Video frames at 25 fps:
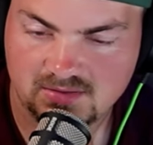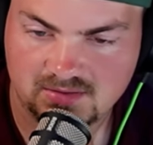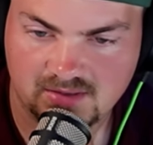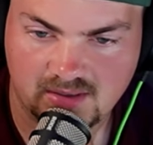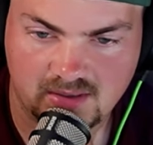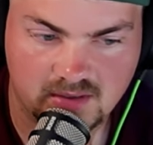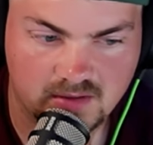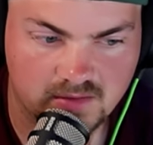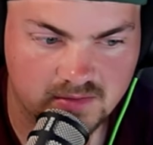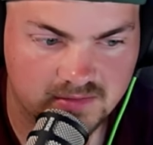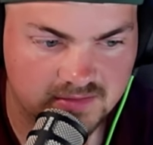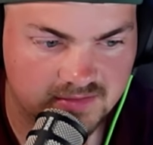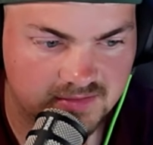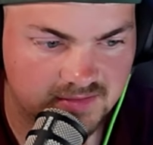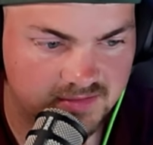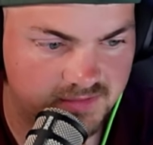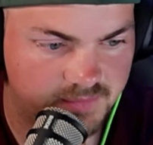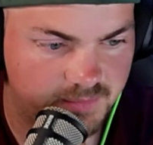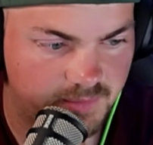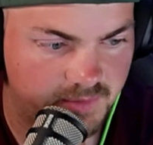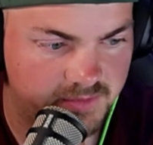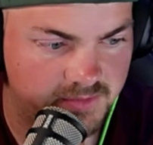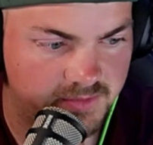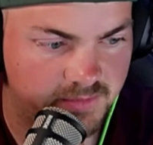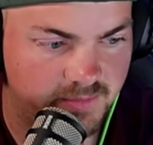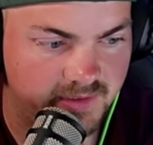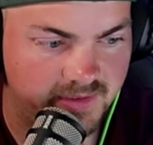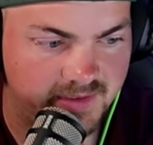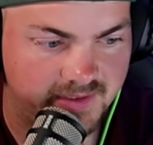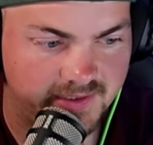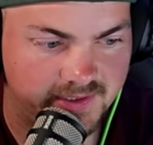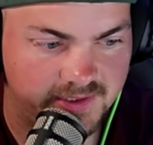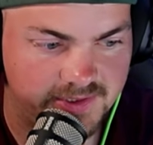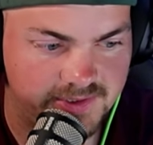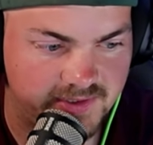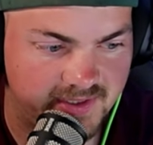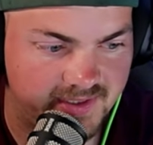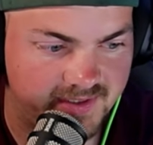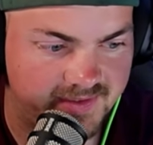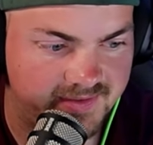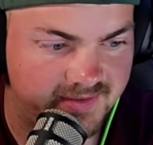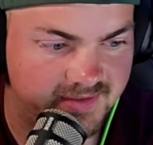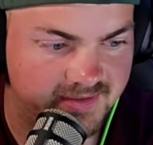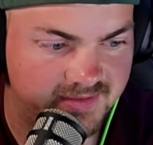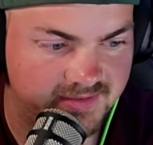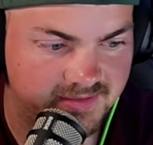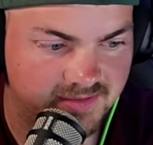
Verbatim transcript: I know this is supposed to be like a Drake diss,